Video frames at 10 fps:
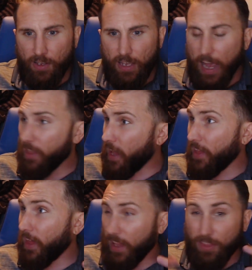And,
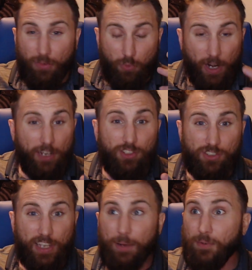and, and what I
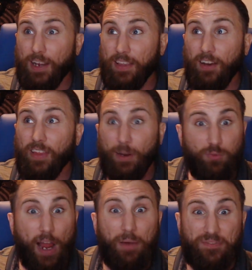just named right there, like
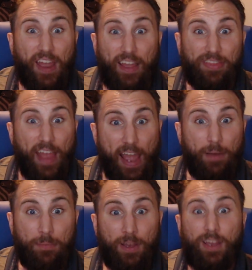Rob Van Dam